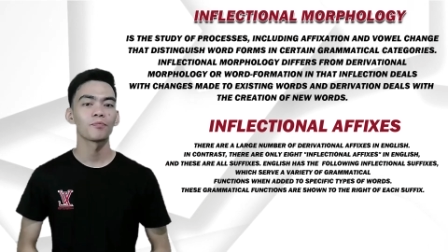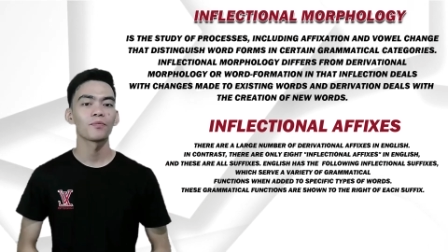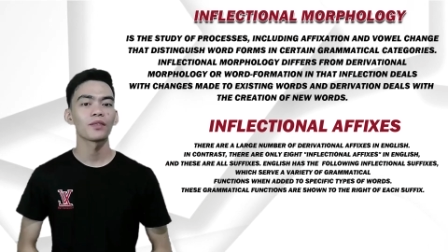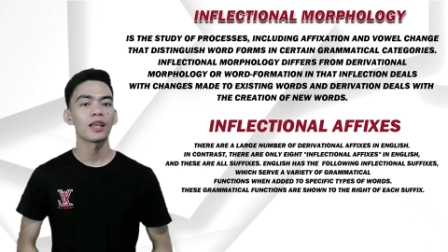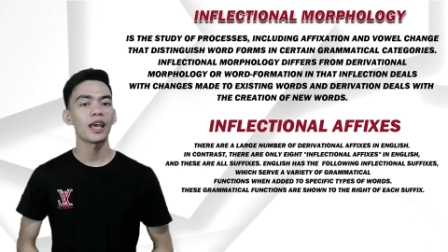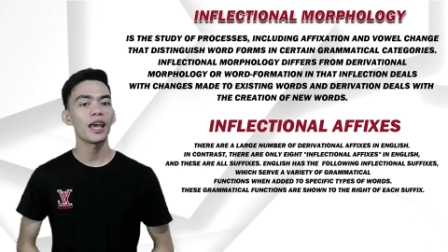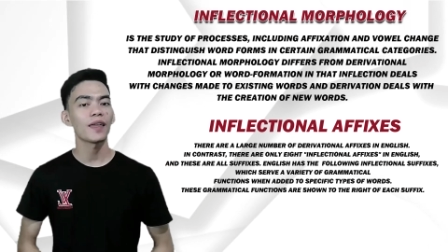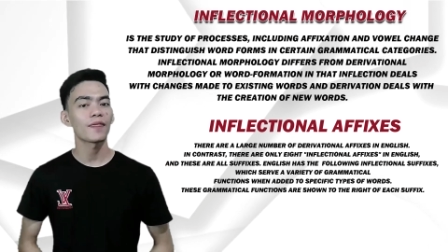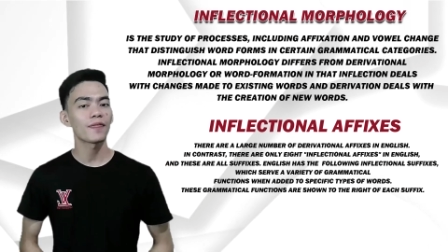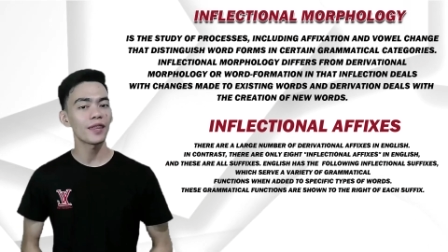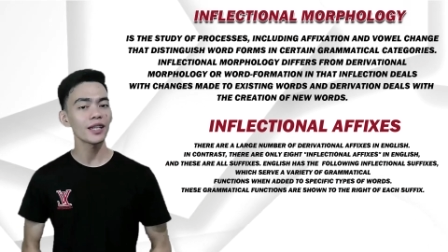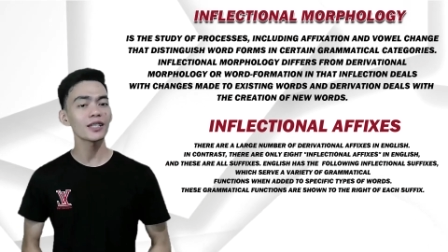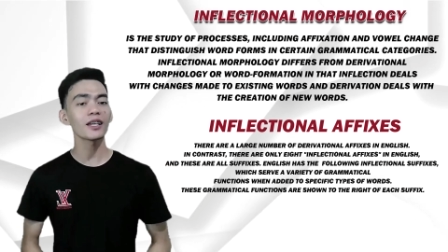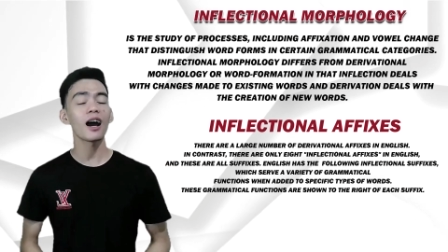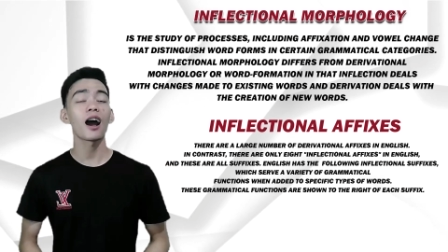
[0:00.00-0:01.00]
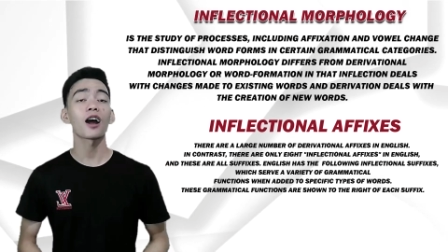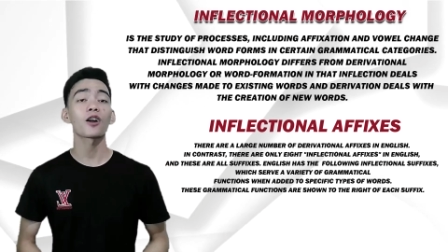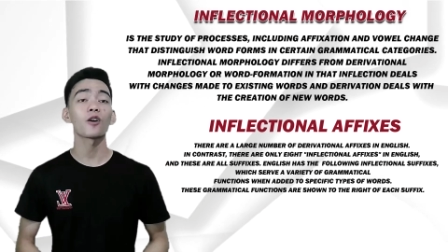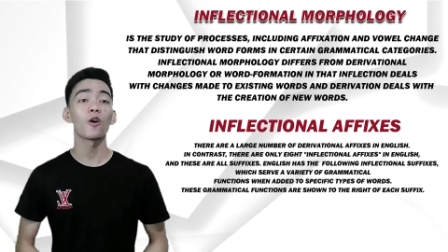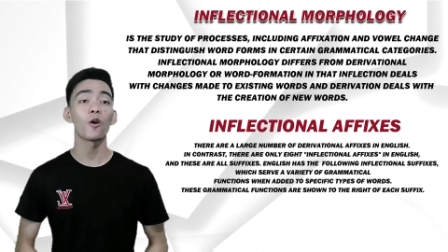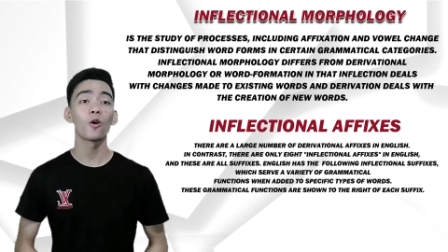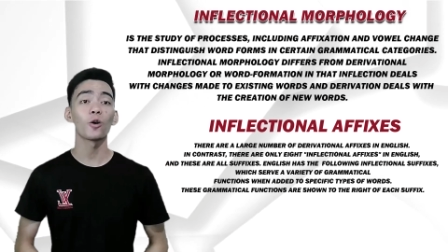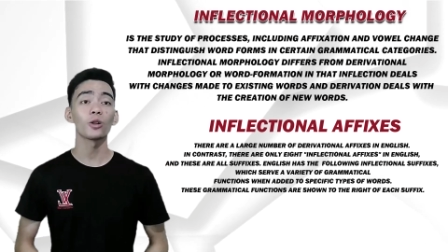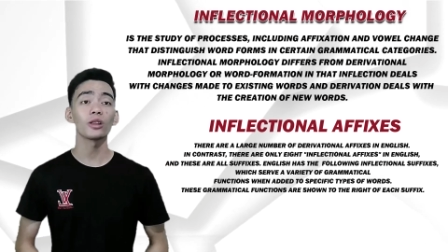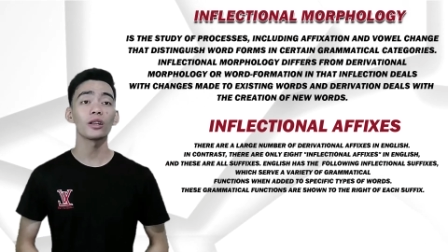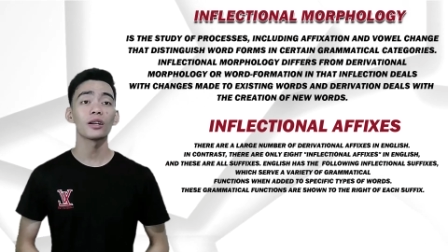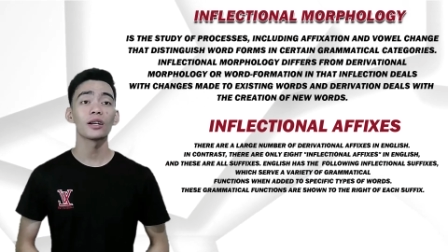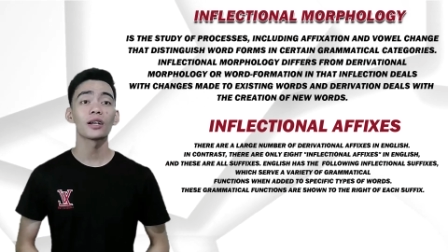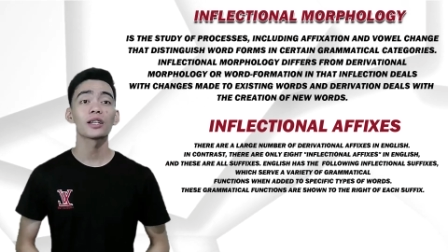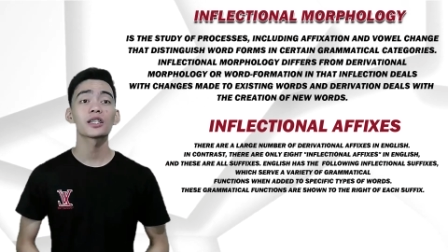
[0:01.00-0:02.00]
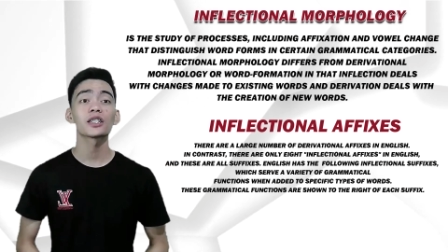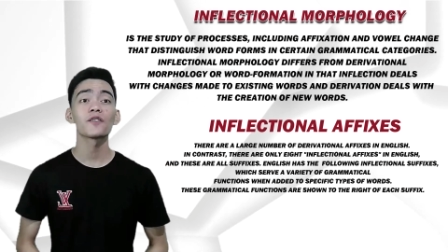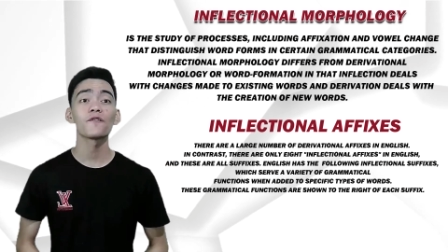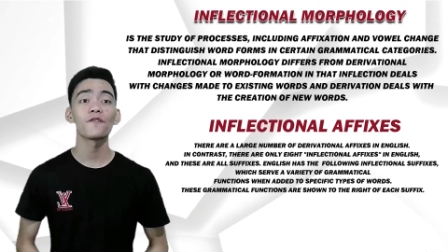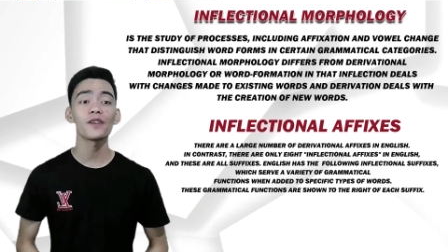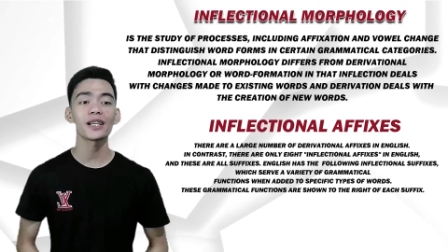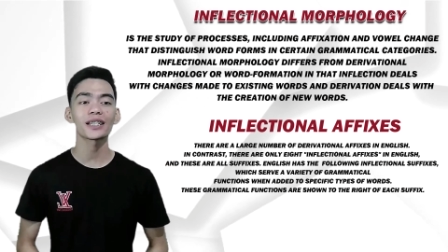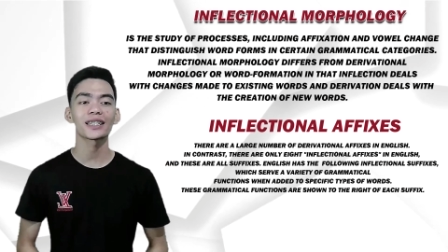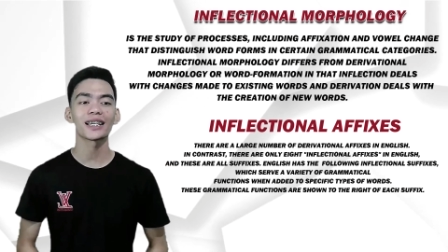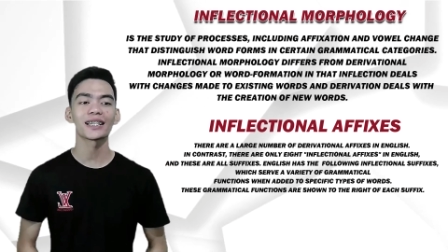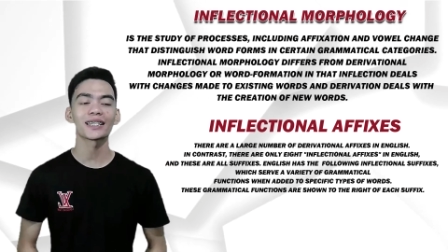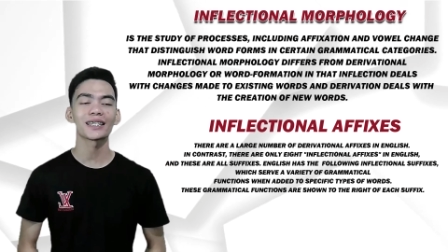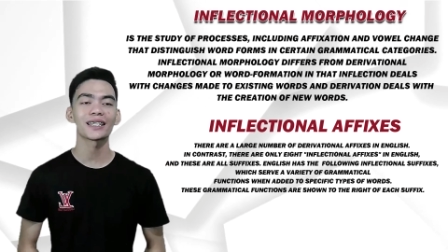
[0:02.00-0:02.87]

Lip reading: and these are all suffixes.